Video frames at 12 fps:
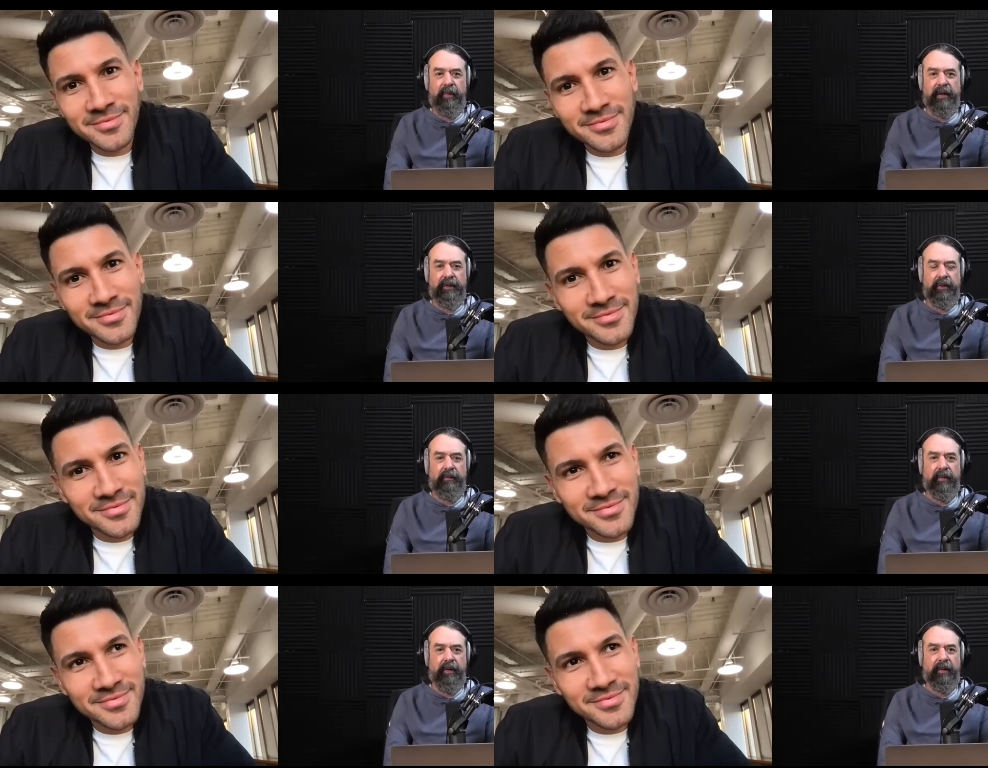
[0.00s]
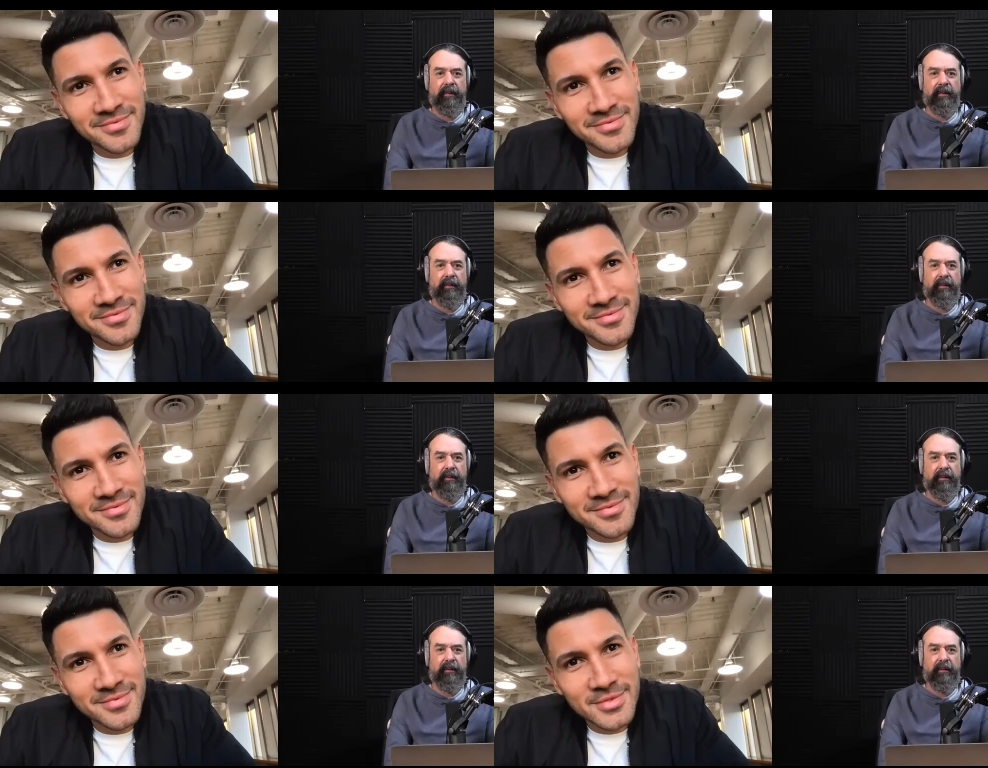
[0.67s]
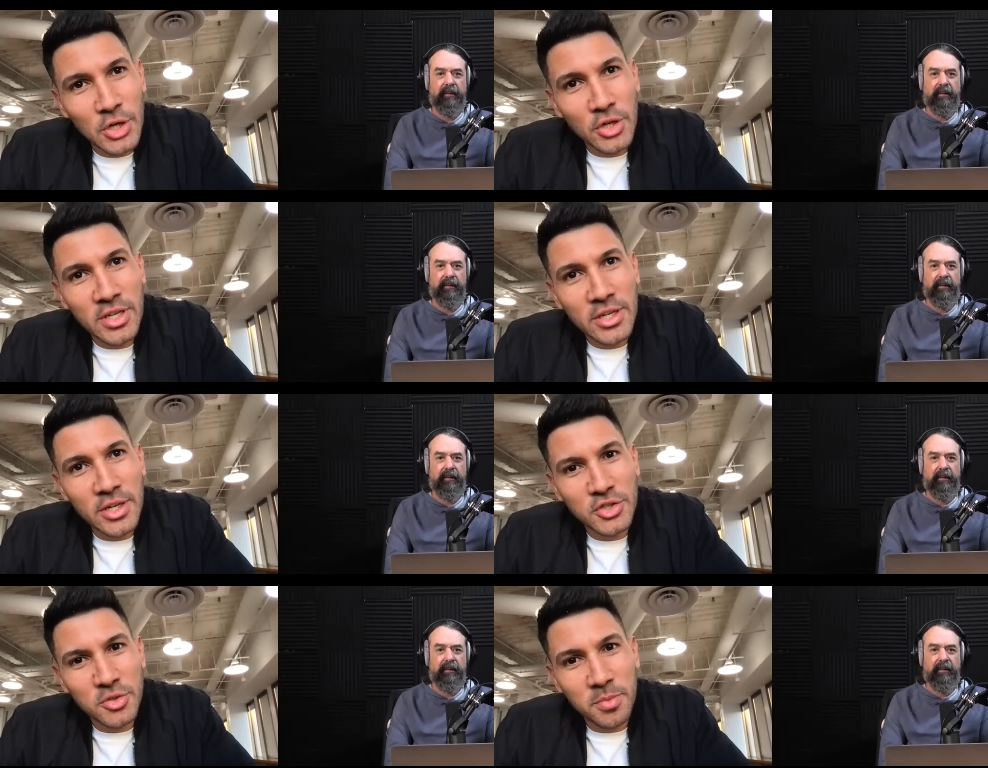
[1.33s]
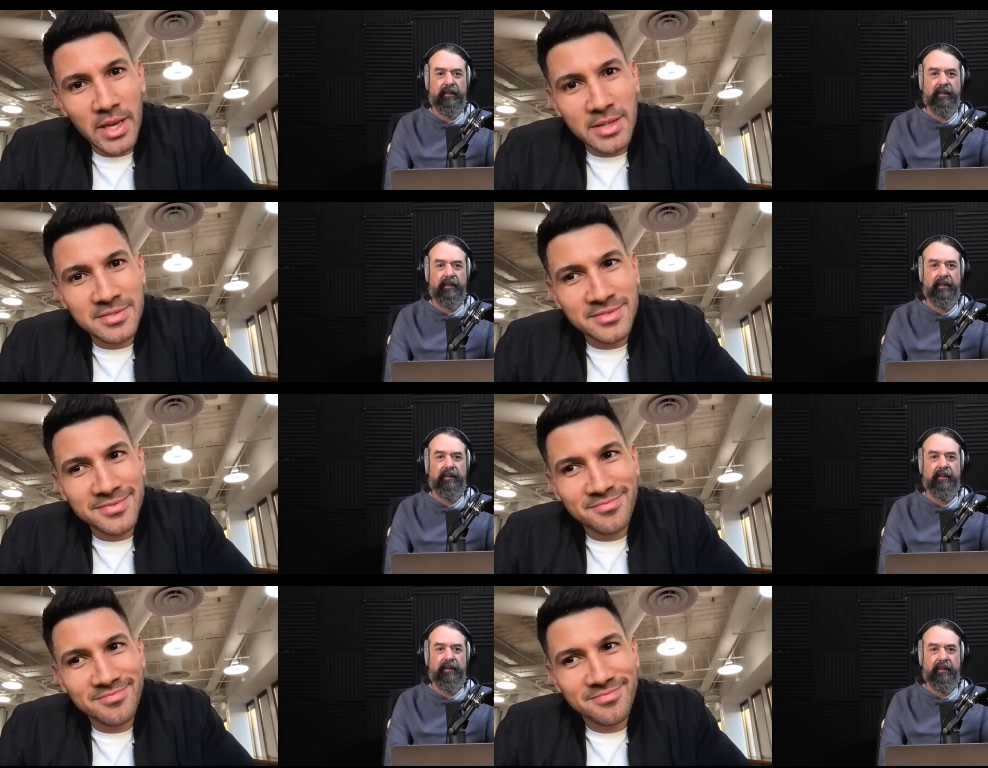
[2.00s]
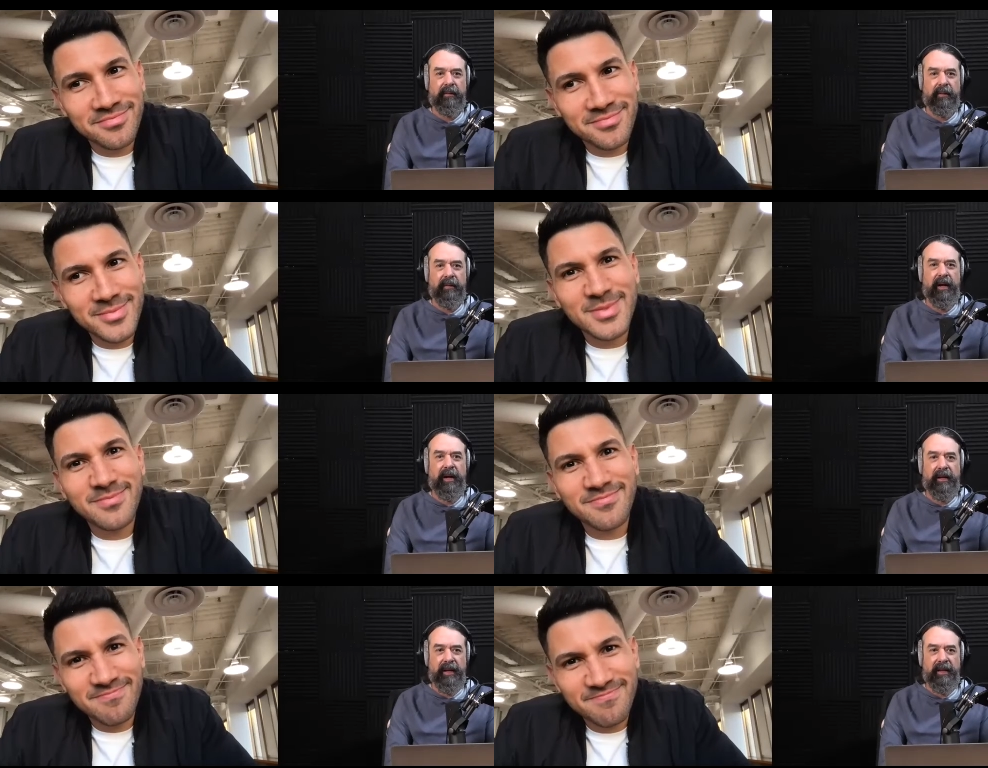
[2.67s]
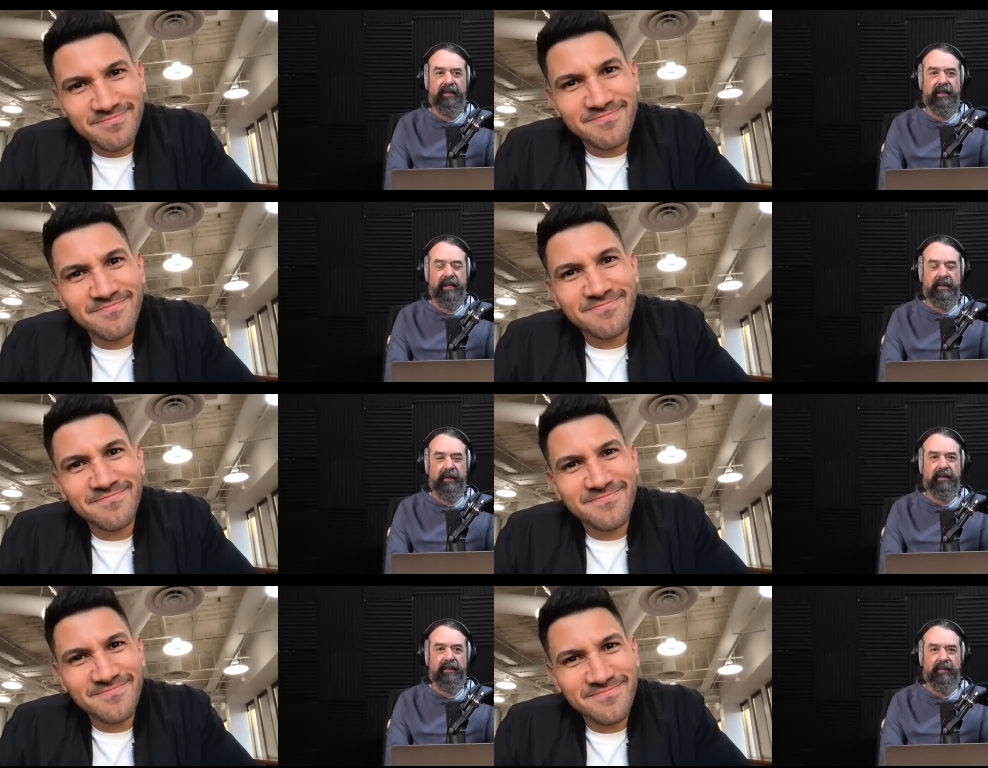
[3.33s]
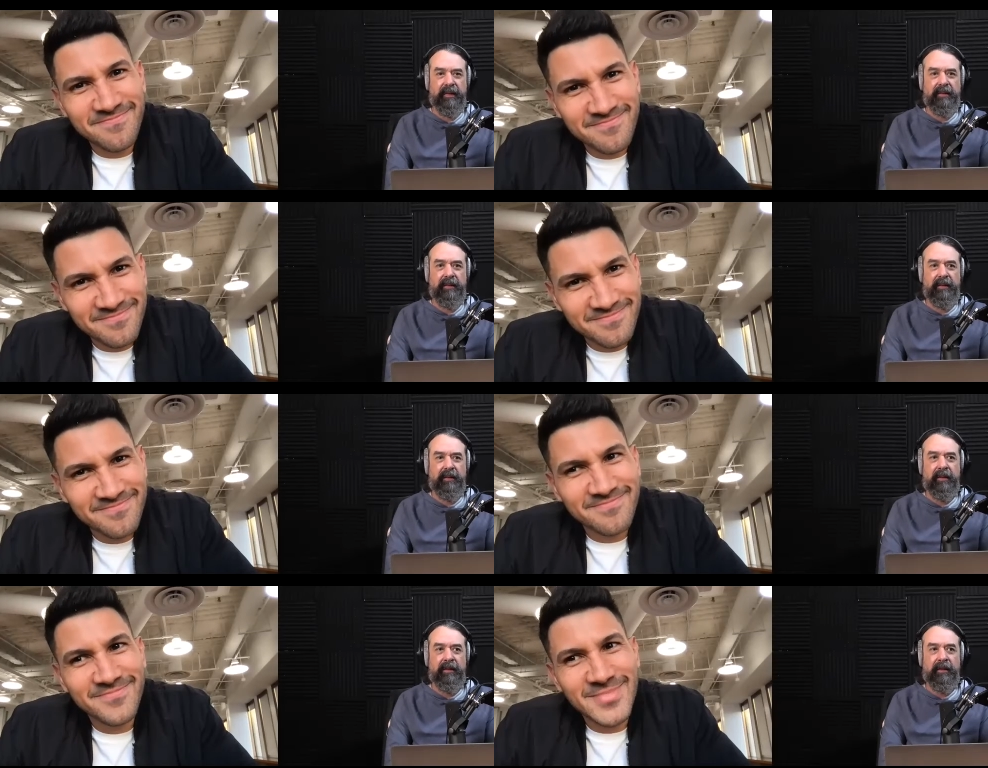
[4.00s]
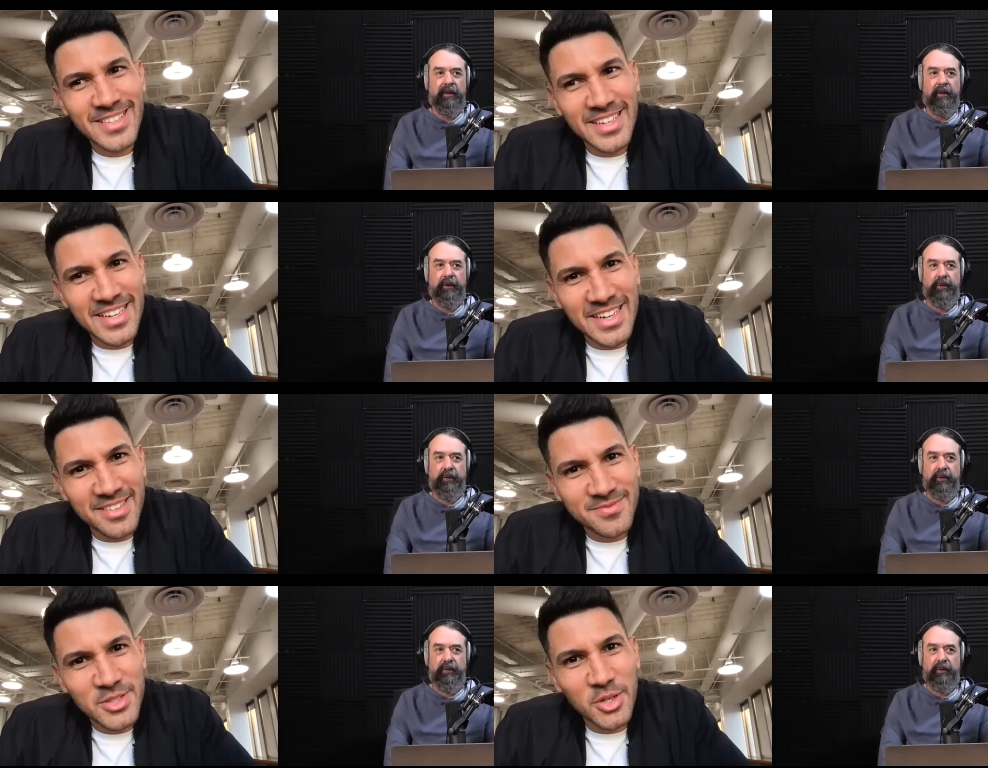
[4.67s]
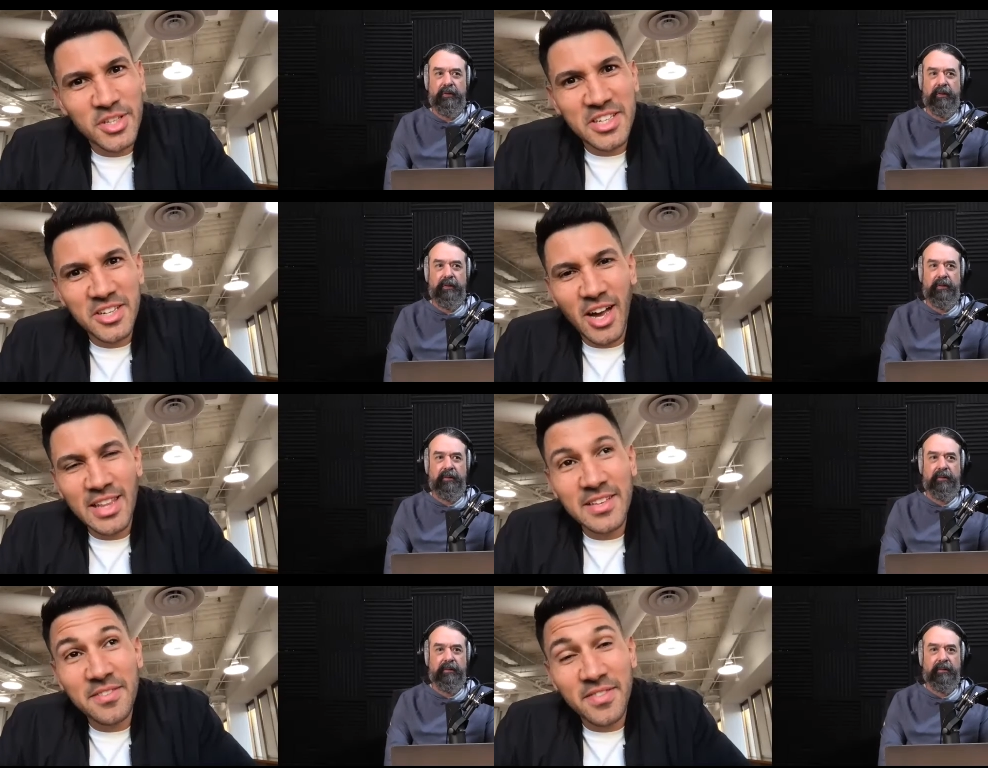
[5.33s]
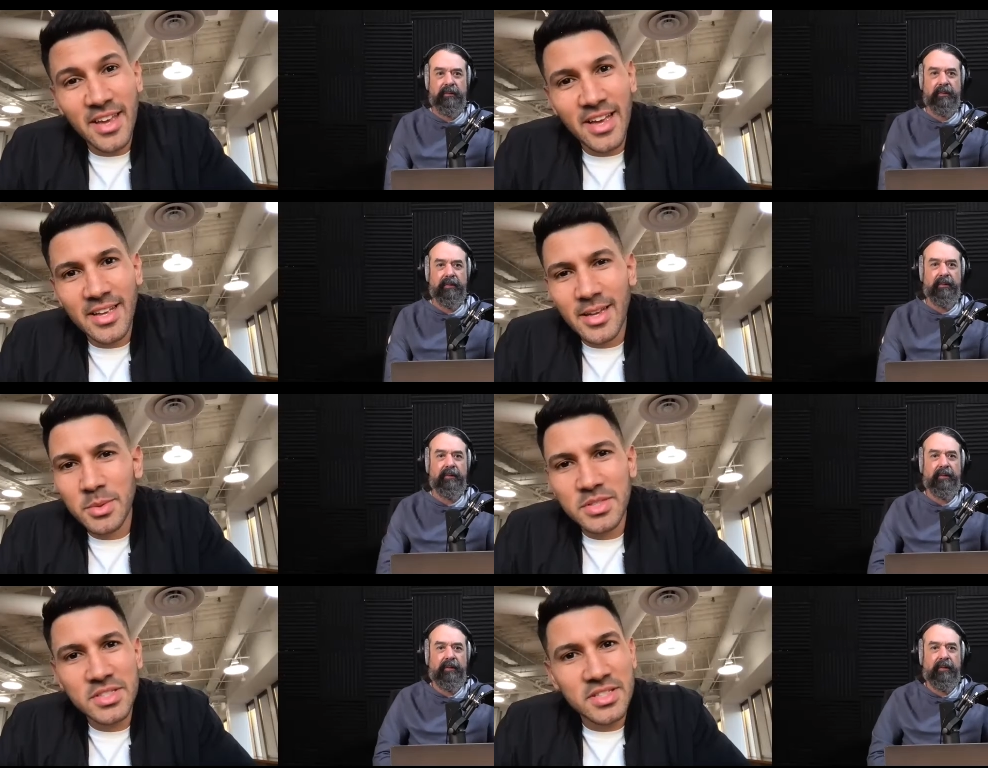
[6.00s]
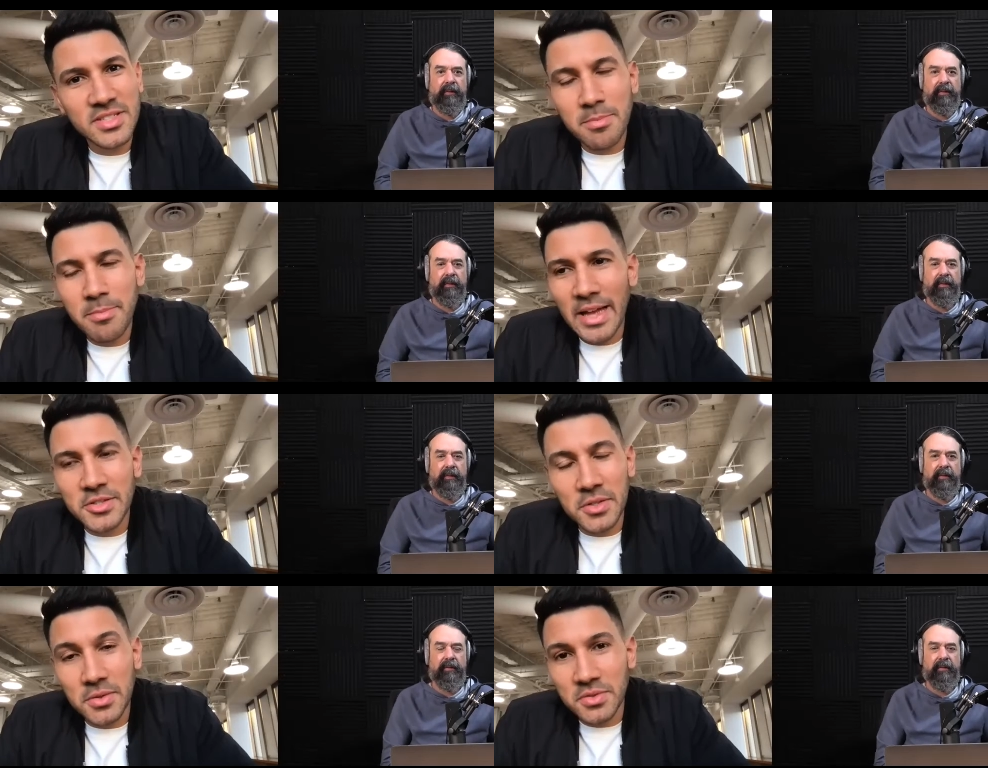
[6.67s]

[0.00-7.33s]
Speaker 1: place so far?
Speaker 2: Tokyo, Japan.
Speaker 1: Uh, yeah, that's a nice place to visit.
Speaker 2: Yeah, Tokyo. I lived there. It was just magical